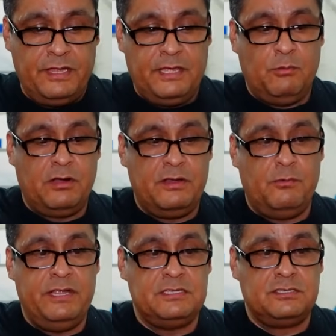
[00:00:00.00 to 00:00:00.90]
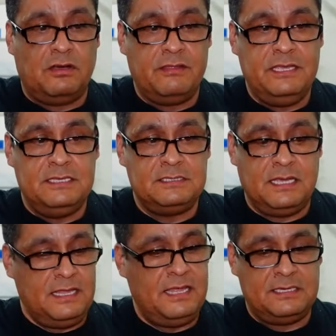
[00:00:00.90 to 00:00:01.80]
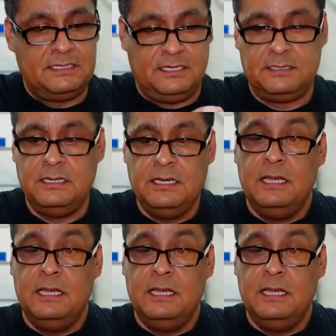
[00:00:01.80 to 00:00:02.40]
and then we're going to reinstall these, and that's it.